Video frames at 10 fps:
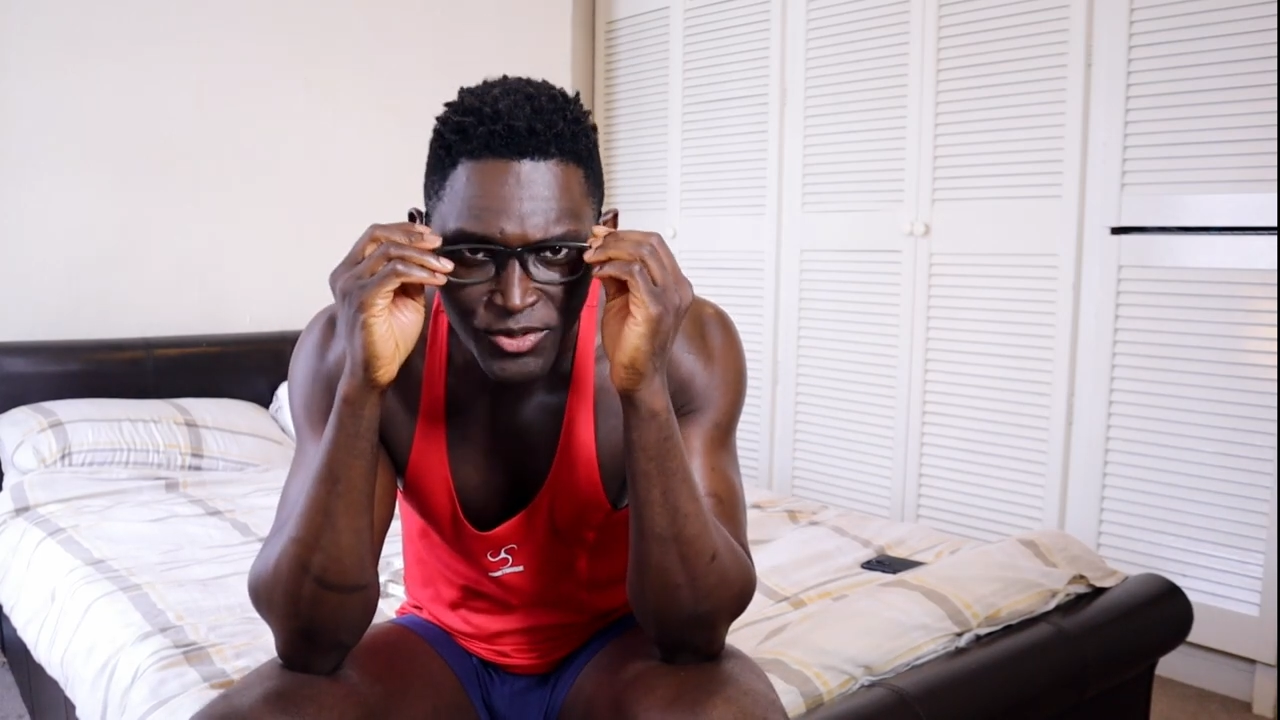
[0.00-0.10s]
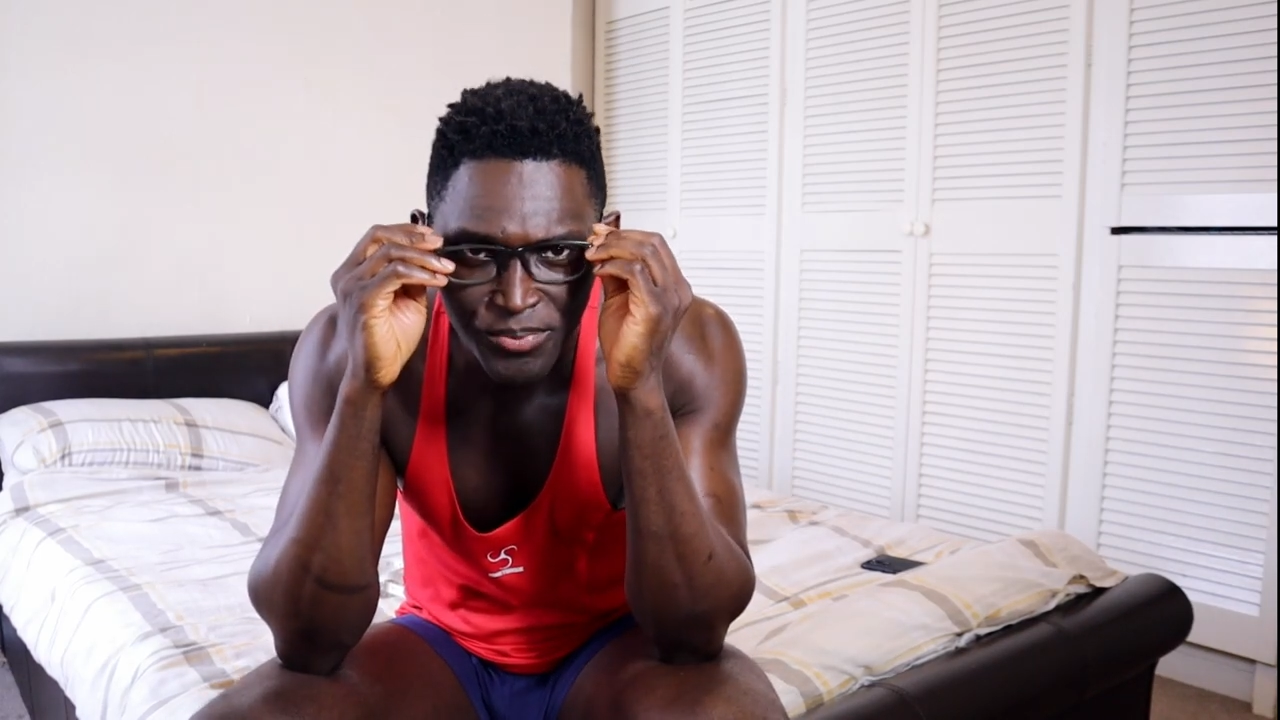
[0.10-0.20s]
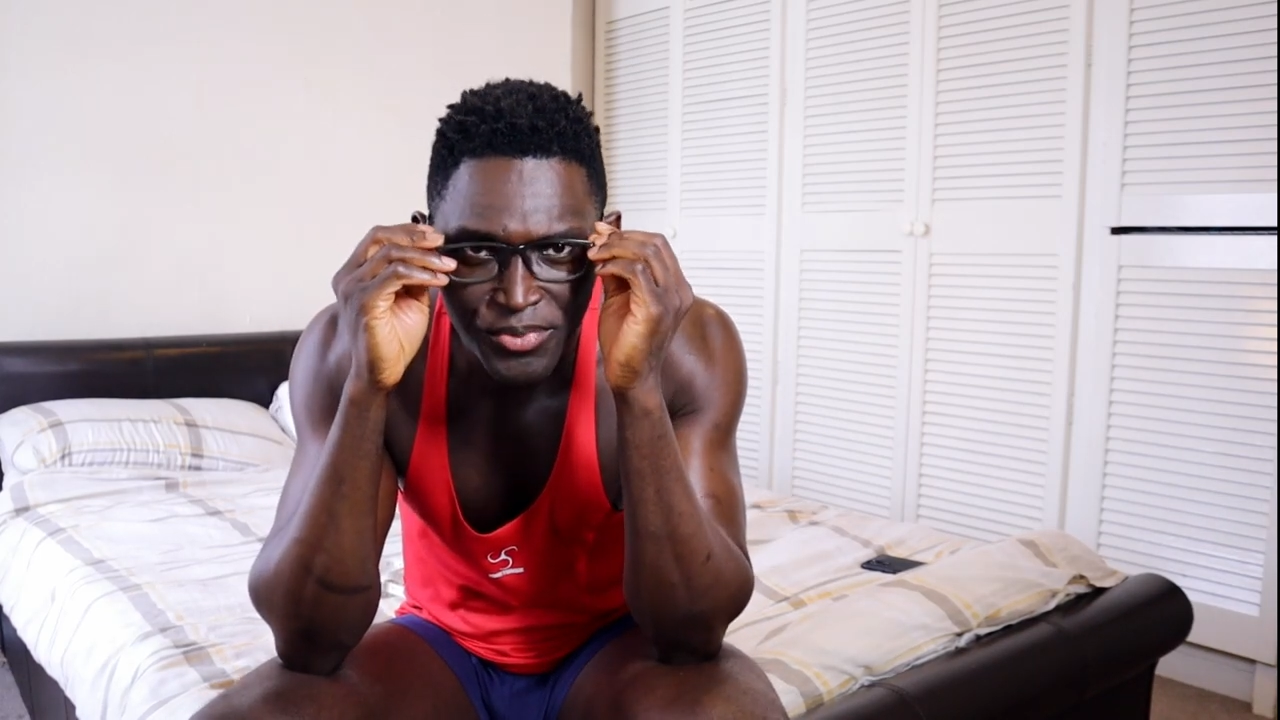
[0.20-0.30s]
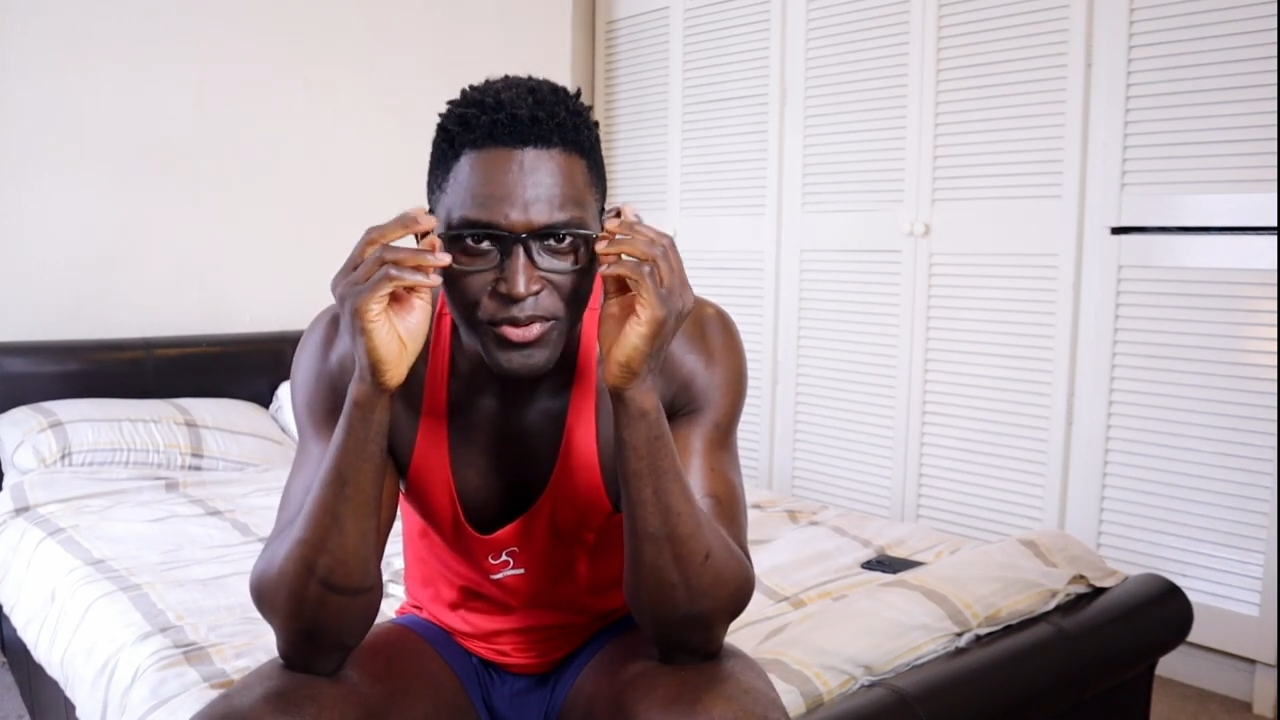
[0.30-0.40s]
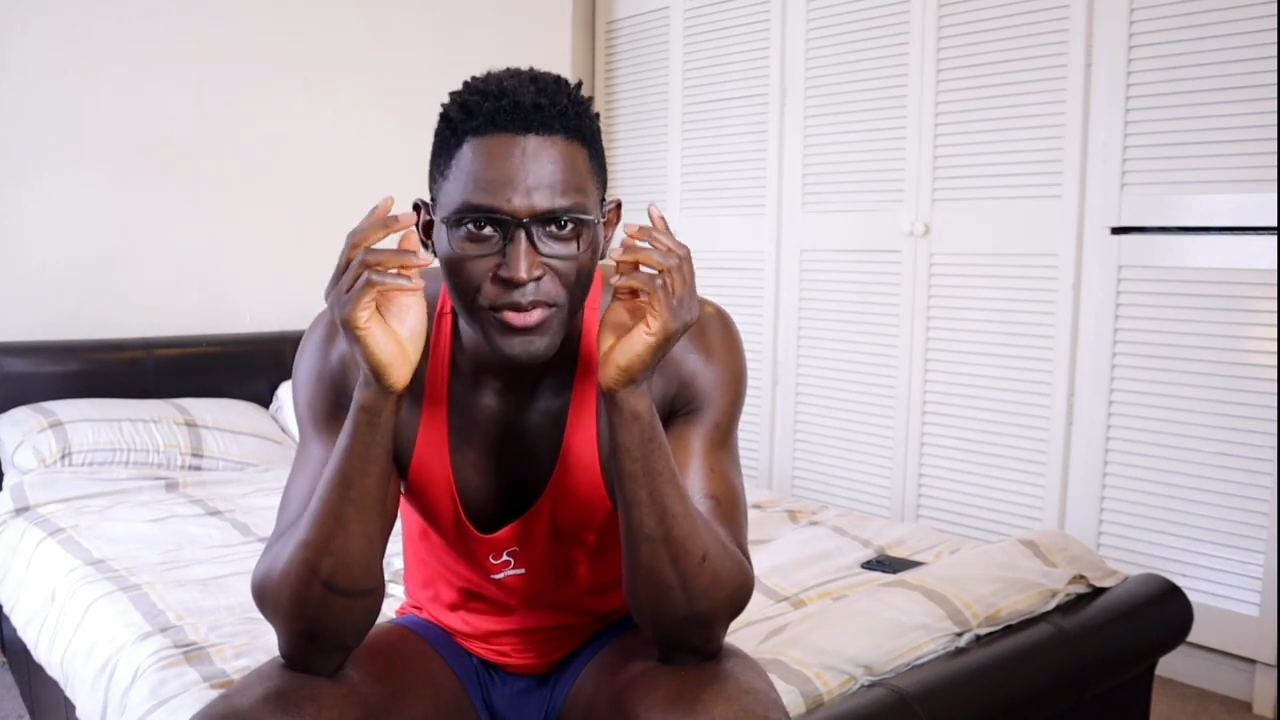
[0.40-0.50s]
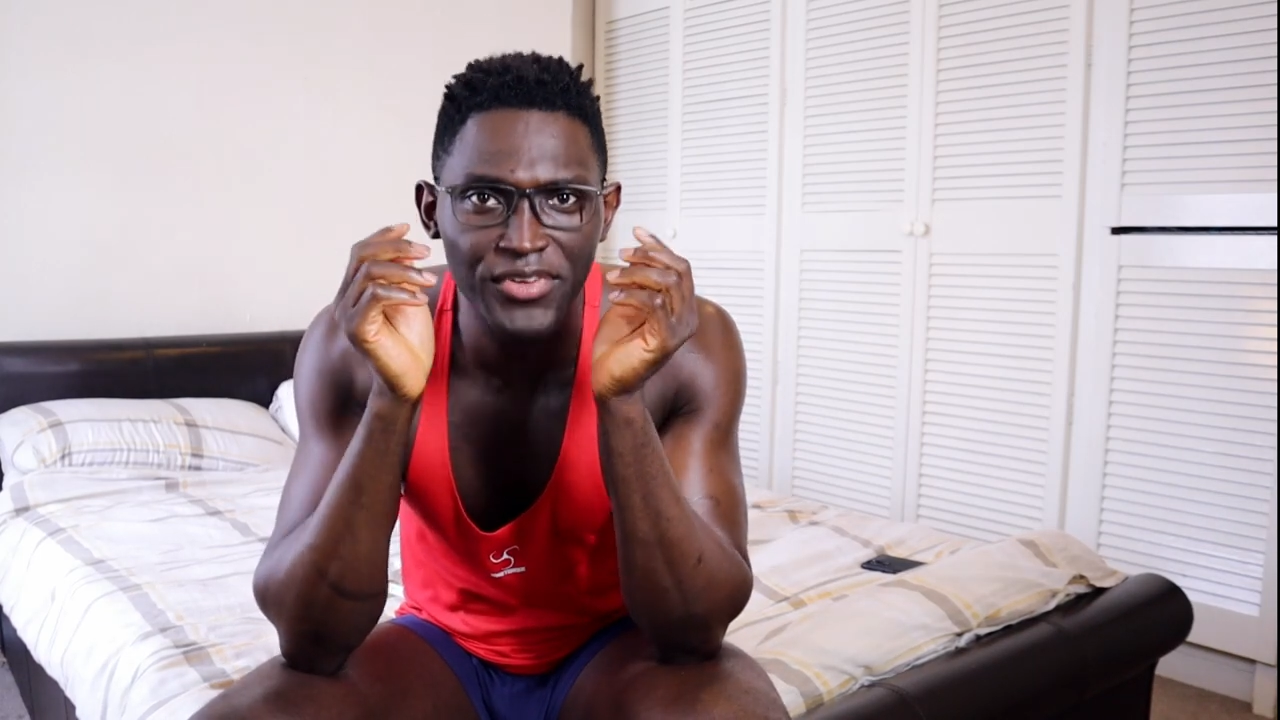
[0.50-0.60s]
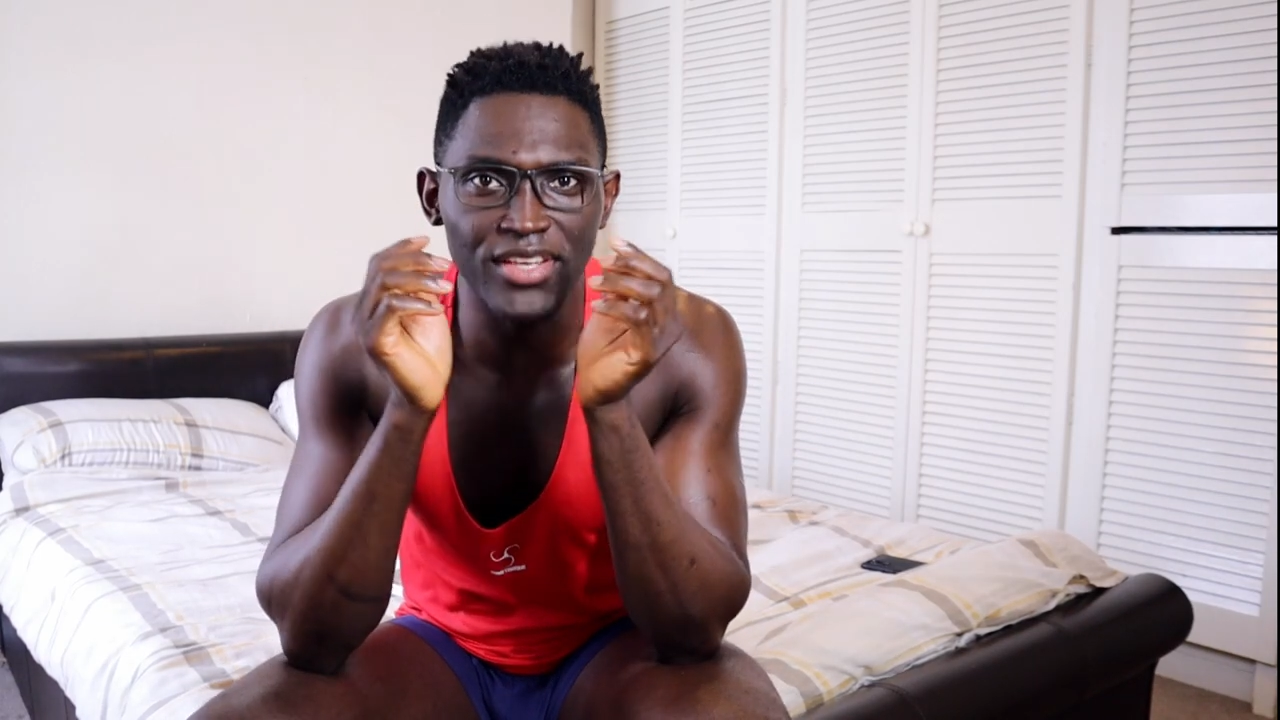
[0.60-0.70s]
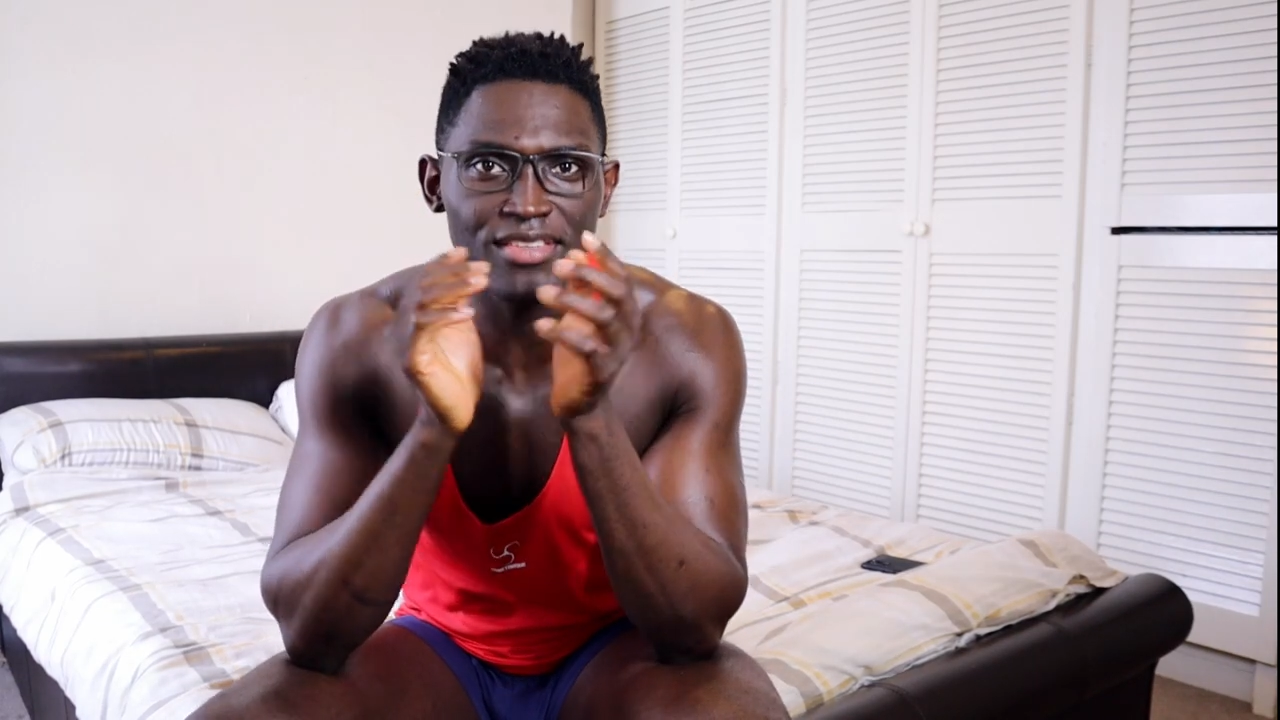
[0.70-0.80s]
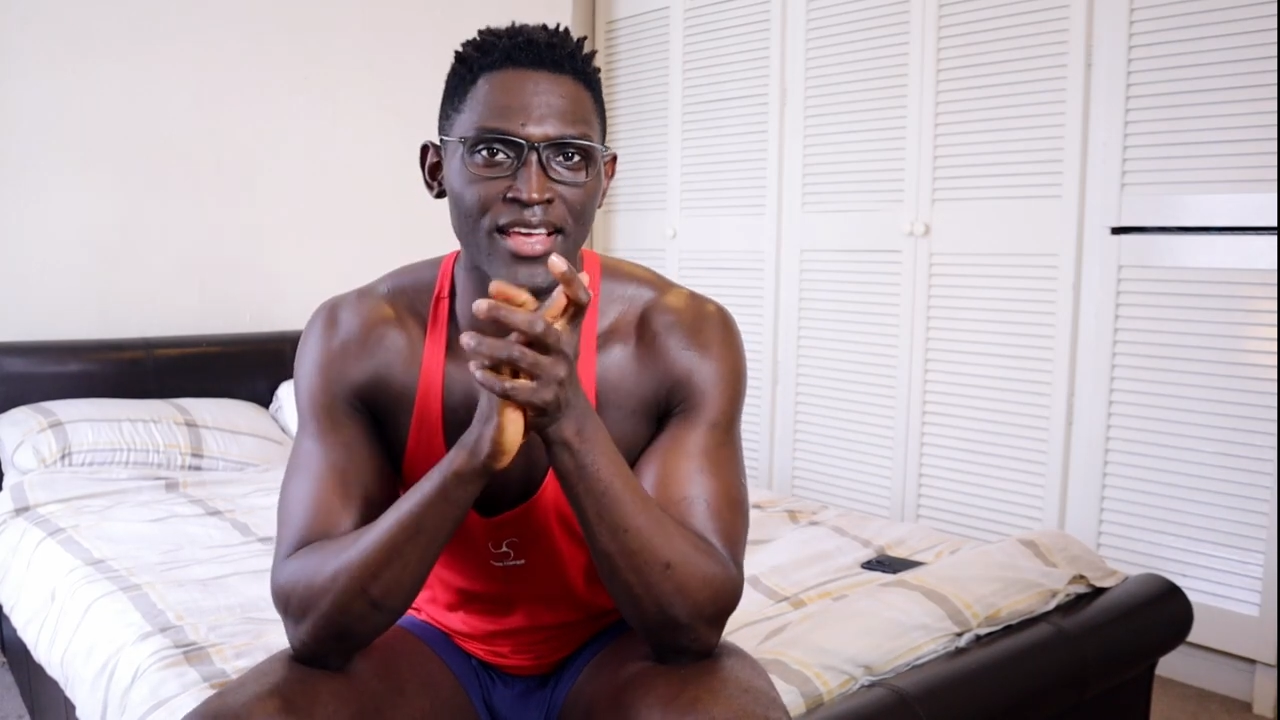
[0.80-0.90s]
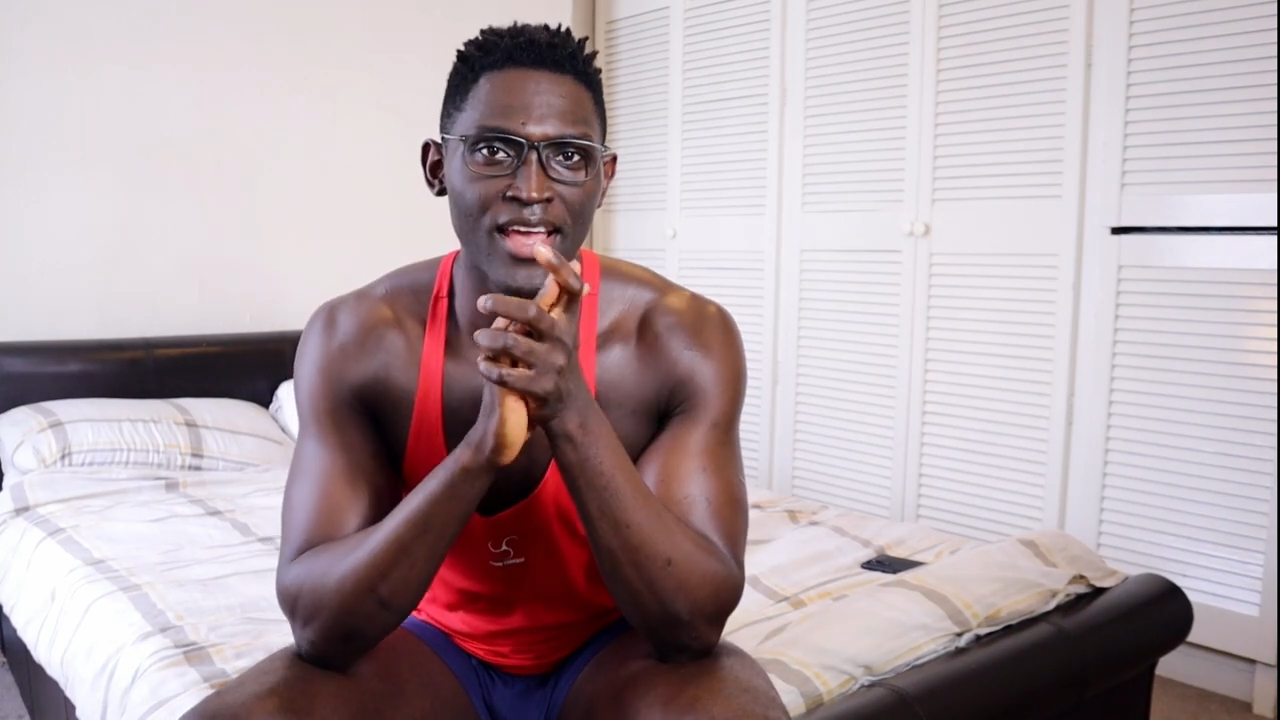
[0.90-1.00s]
to prove
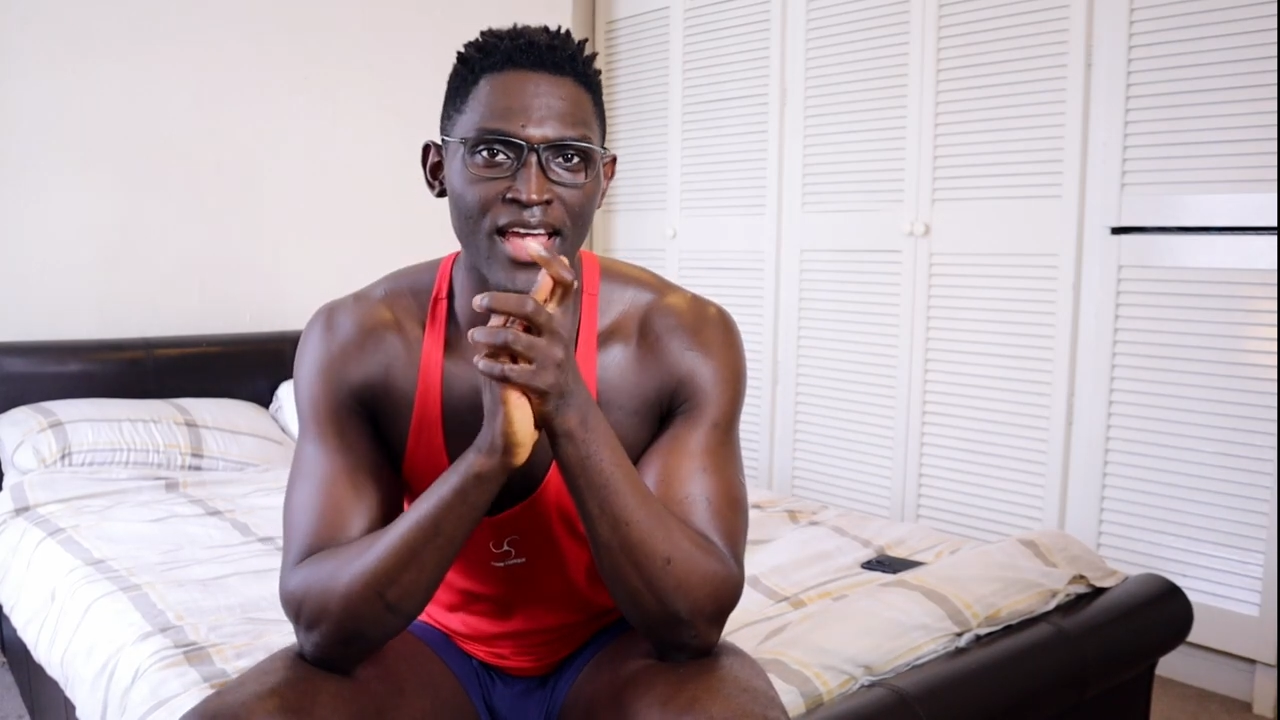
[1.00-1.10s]
it.